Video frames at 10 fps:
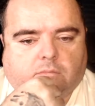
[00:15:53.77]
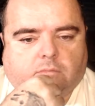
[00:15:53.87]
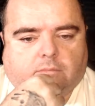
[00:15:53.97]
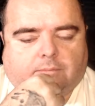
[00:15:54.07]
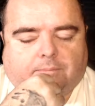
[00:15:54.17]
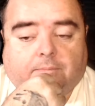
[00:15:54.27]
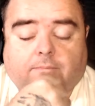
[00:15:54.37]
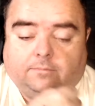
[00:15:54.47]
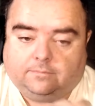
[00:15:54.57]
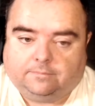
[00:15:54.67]

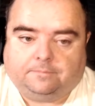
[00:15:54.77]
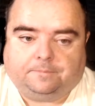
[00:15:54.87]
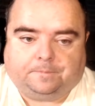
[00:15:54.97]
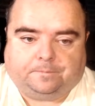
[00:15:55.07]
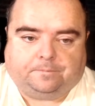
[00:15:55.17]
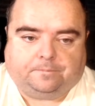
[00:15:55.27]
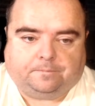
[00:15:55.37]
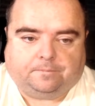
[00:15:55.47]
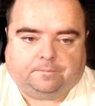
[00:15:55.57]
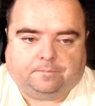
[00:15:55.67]

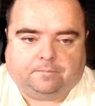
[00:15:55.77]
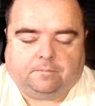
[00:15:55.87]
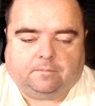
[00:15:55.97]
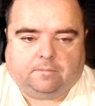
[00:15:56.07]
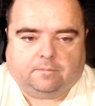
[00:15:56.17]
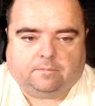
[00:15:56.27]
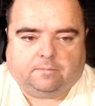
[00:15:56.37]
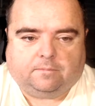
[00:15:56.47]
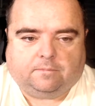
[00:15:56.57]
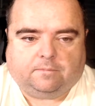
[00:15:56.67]

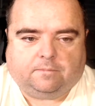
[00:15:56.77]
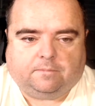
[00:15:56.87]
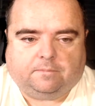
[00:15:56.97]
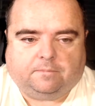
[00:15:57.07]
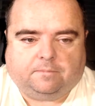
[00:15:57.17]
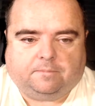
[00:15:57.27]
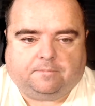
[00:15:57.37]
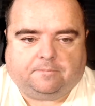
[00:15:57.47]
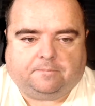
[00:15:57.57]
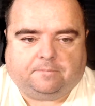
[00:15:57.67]

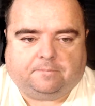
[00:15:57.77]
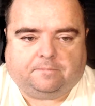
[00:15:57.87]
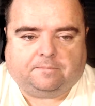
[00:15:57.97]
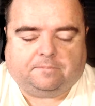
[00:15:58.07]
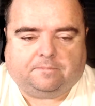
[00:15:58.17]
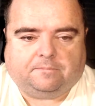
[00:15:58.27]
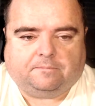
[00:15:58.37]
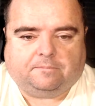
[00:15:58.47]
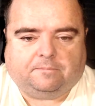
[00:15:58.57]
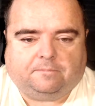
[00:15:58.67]

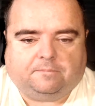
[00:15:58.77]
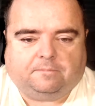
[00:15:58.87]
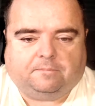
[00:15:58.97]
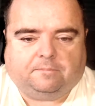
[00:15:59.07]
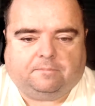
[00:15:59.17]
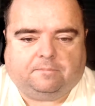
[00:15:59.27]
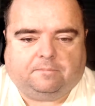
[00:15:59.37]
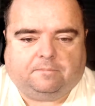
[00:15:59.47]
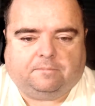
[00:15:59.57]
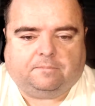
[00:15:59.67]

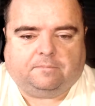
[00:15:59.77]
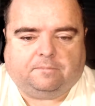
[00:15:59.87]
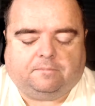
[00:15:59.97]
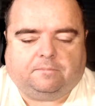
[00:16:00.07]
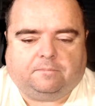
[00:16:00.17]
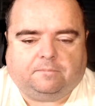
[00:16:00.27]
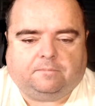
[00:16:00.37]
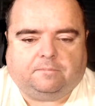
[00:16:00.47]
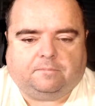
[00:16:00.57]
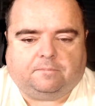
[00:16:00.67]

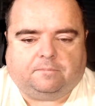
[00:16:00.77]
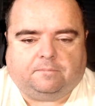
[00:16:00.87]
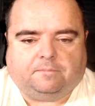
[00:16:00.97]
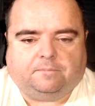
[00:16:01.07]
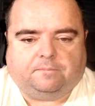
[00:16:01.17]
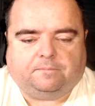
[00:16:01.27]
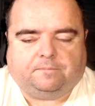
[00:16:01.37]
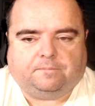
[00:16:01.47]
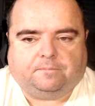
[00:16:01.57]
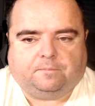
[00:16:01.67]
The person shown says nothing.